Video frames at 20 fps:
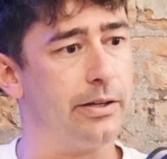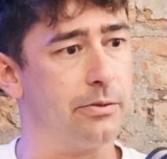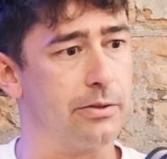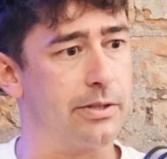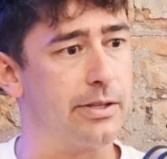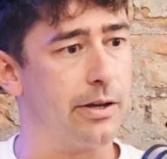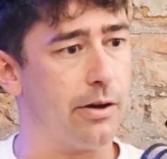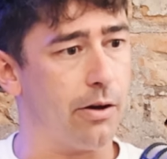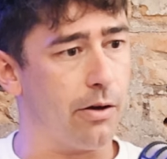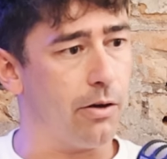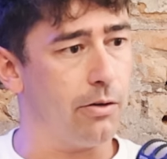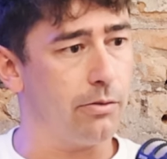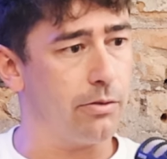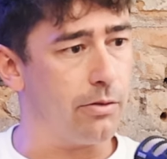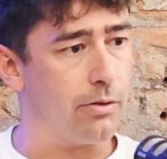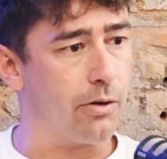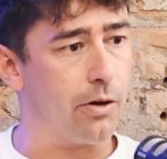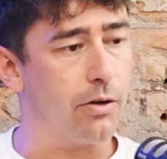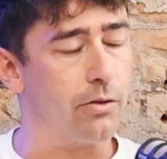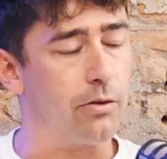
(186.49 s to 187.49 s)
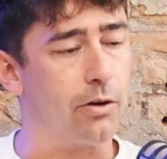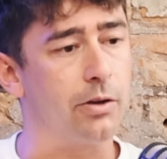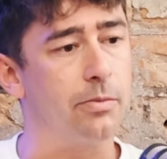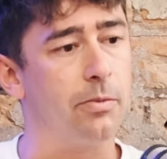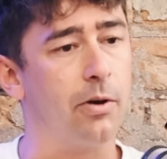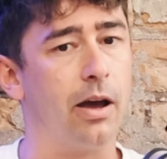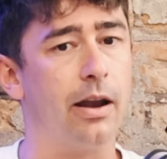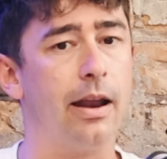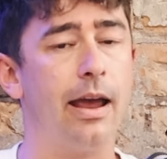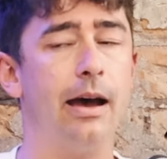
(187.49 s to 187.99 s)
It was their
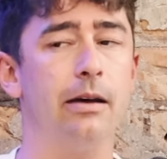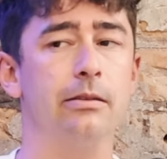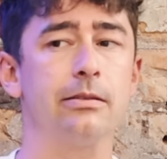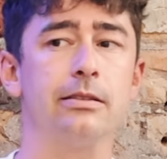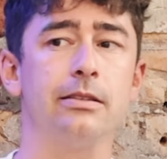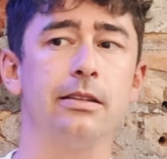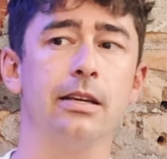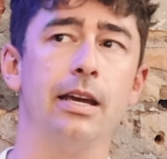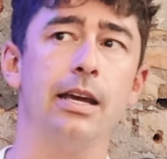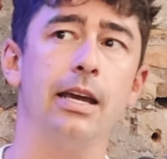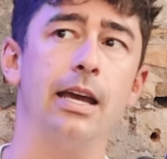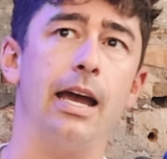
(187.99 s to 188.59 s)
owner-occupied house.